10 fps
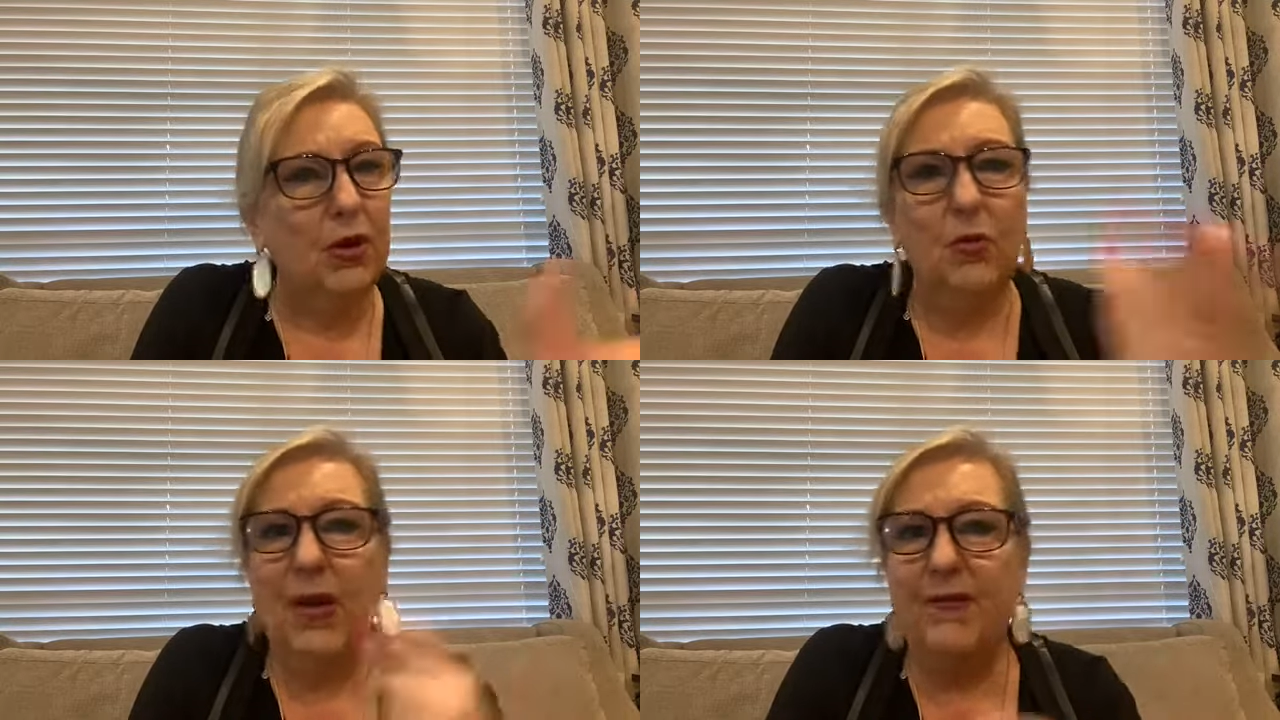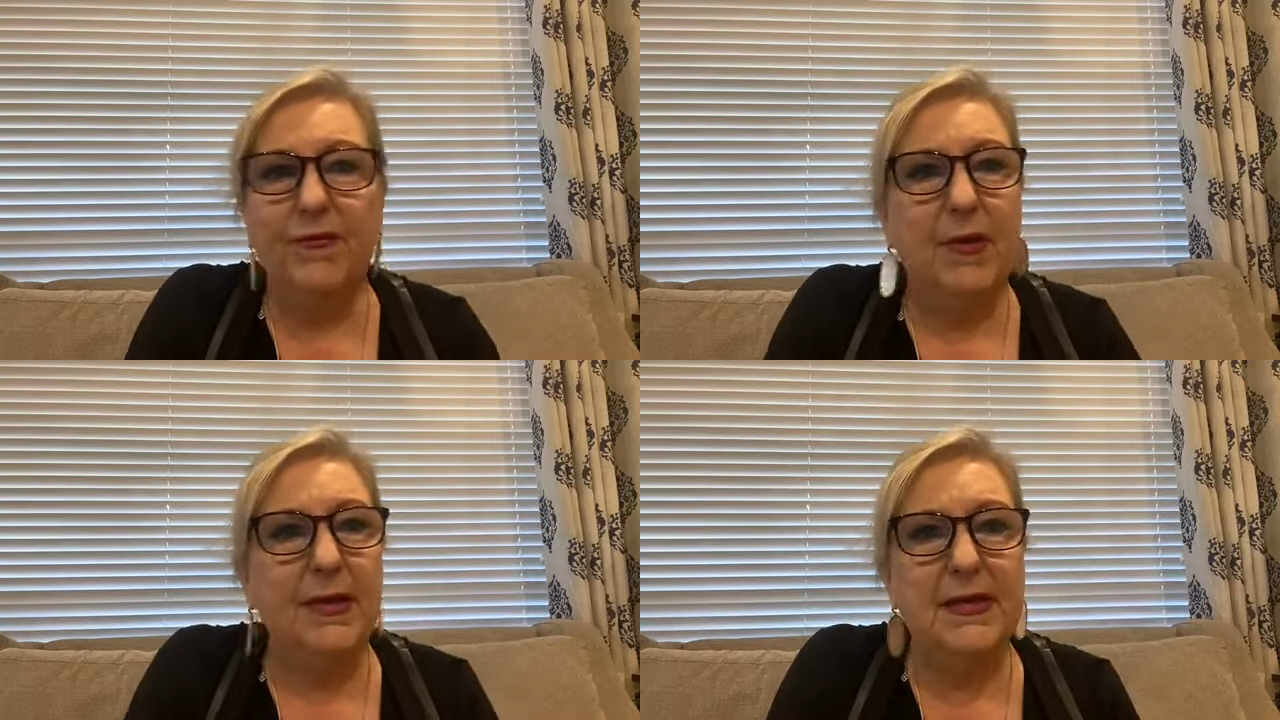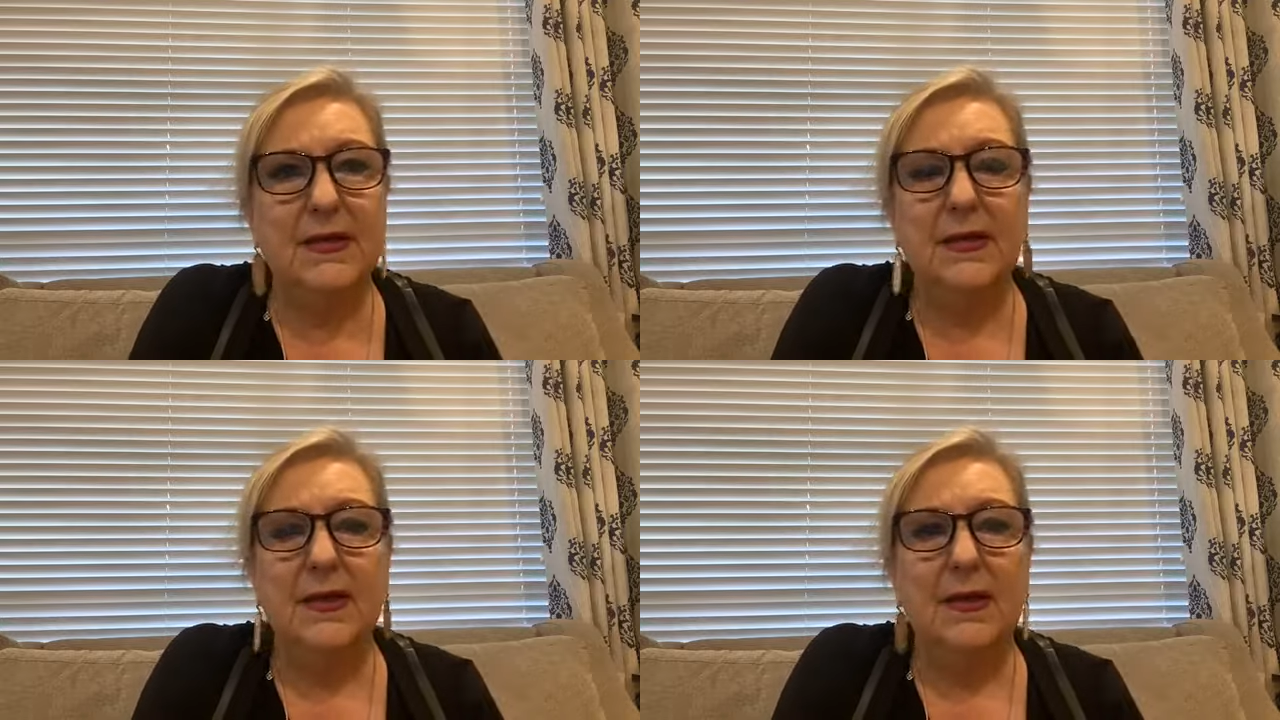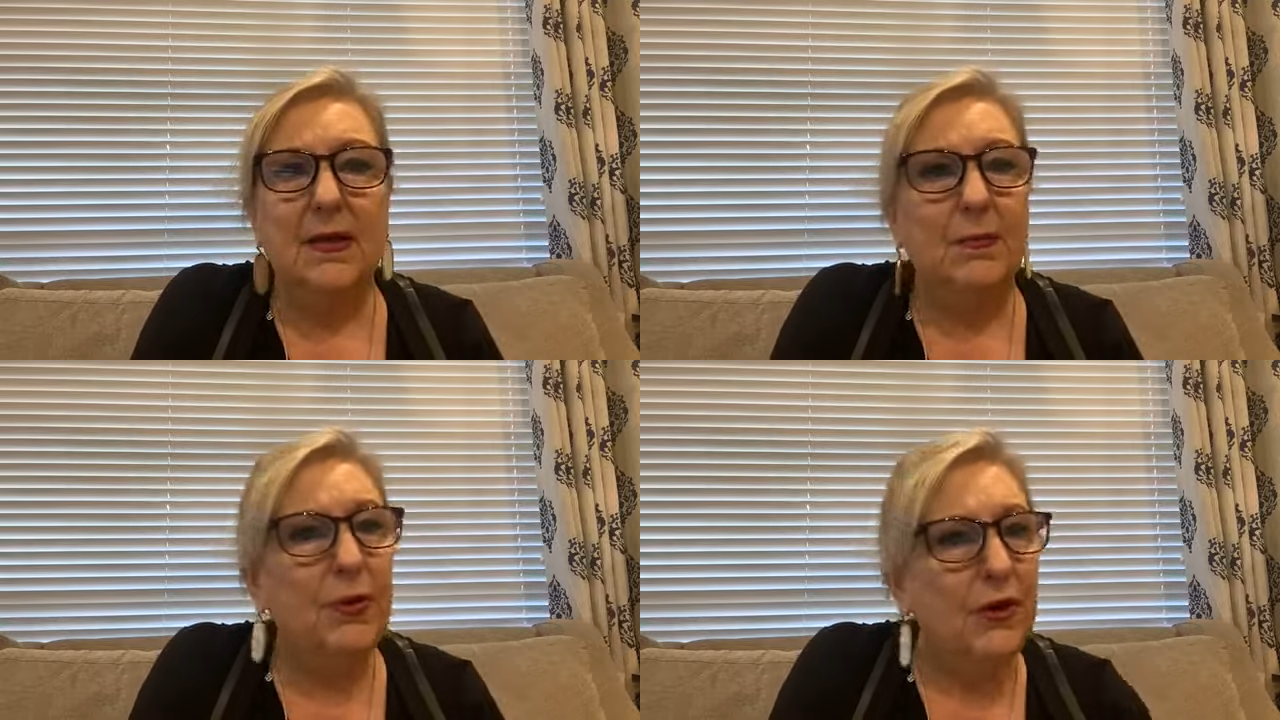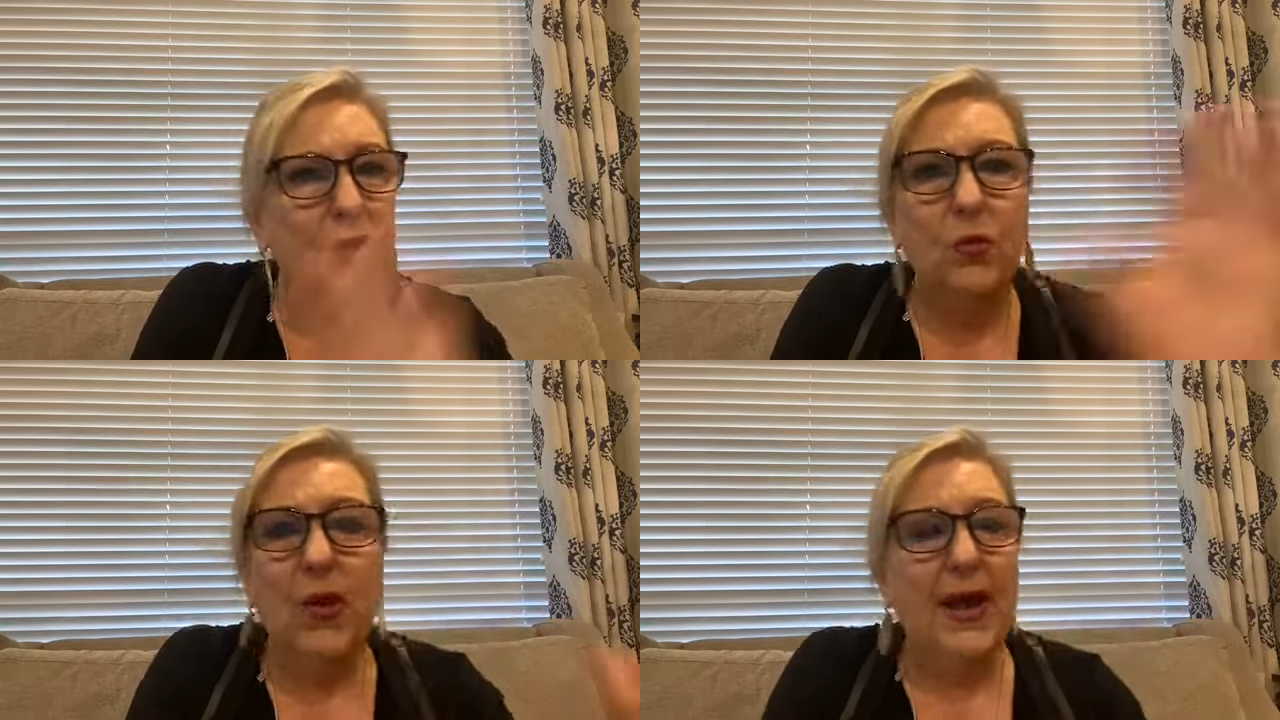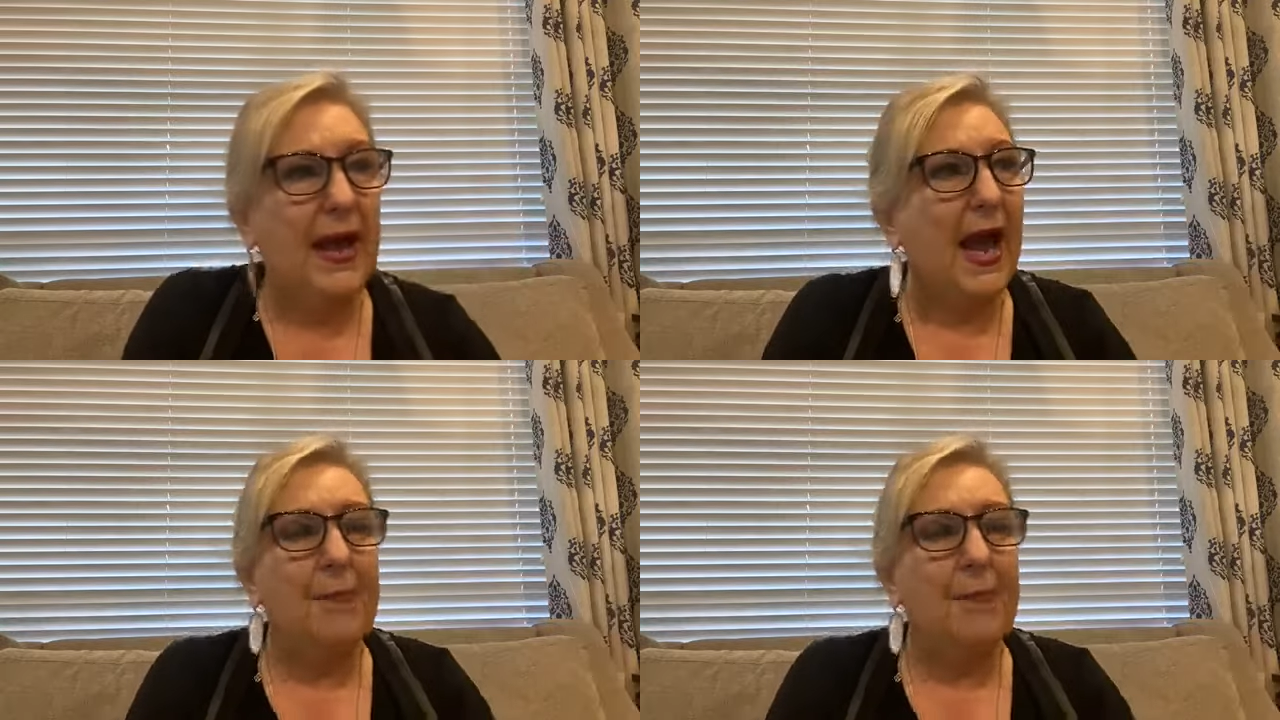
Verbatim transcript: Pull away from it. Put it away.